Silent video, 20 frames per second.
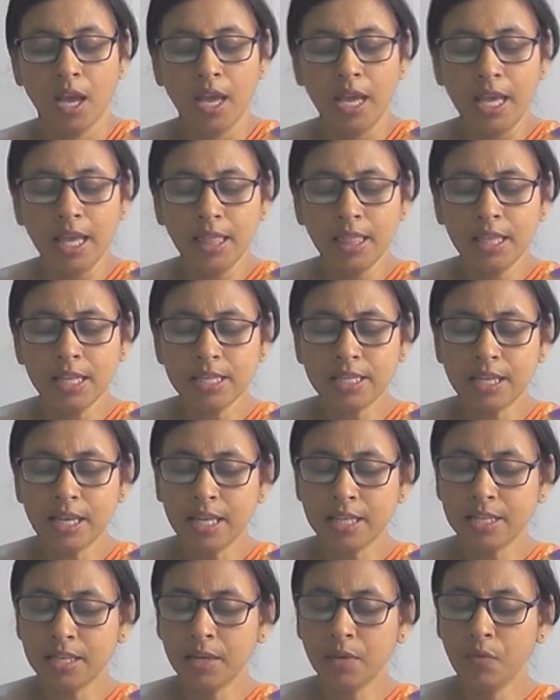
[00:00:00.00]
In this
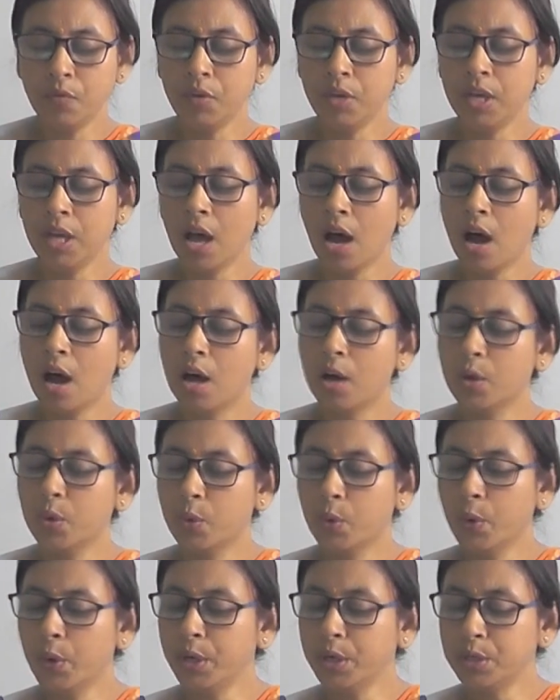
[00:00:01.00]
lesson, we
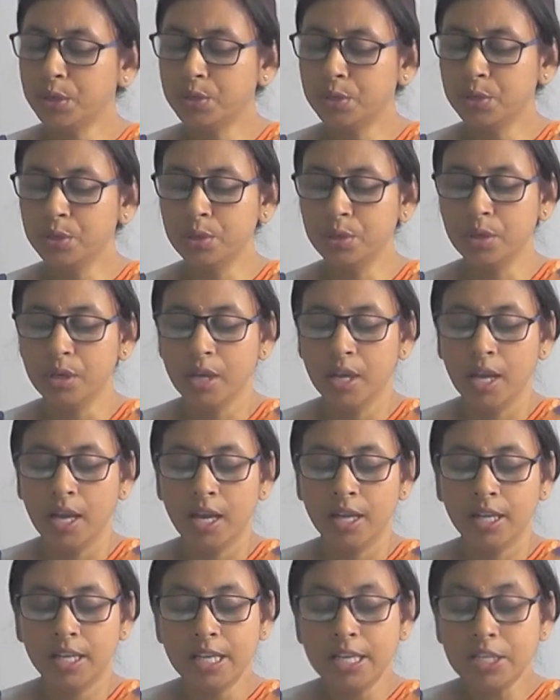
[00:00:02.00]
are going to
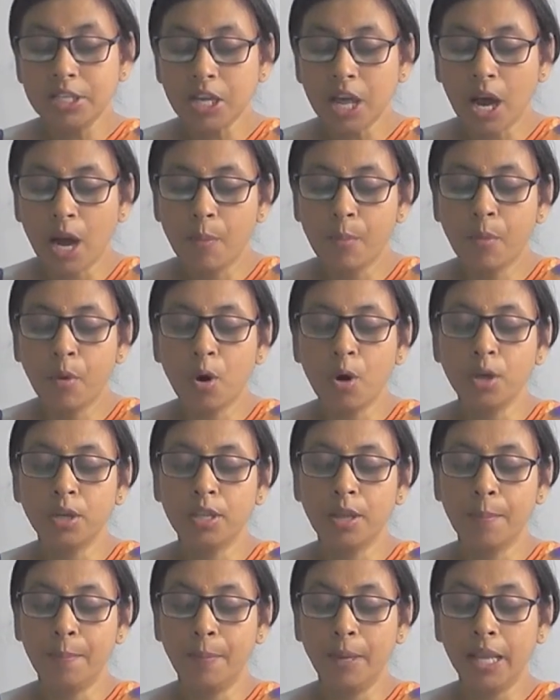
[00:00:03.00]
teach
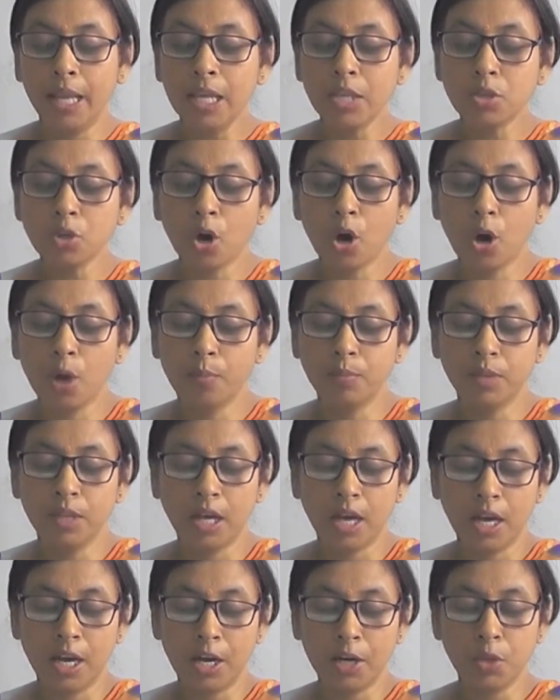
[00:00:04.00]
about the place of
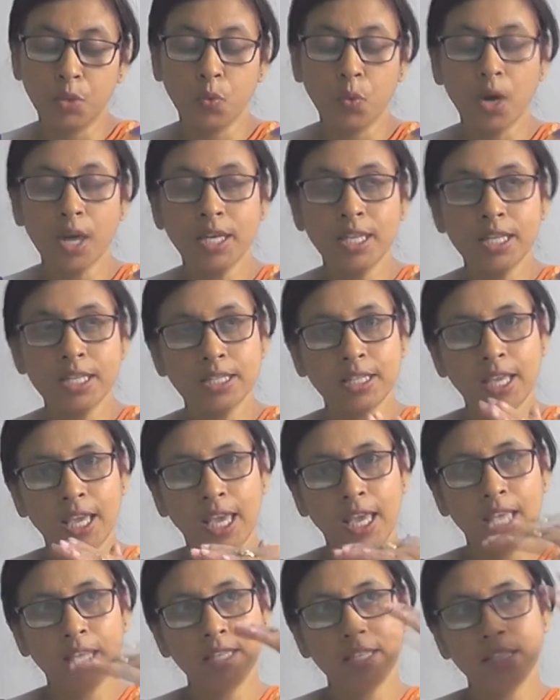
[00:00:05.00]
the Earth. What is the
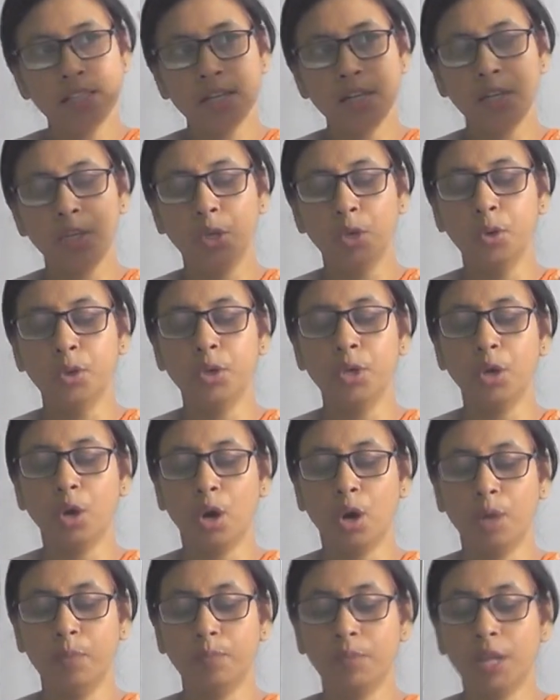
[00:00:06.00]
ancient theory
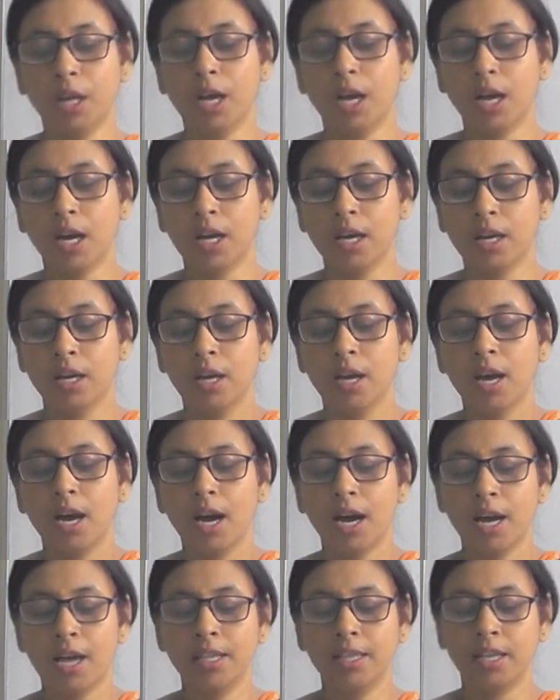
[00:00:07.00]
of the
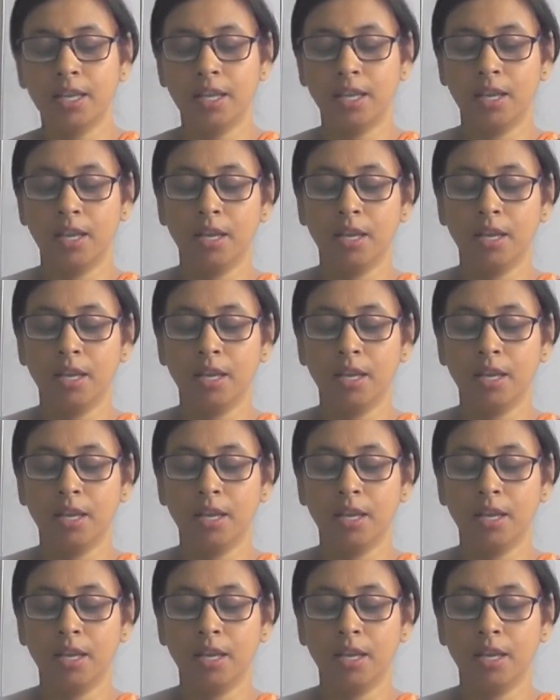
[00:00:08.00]
Earth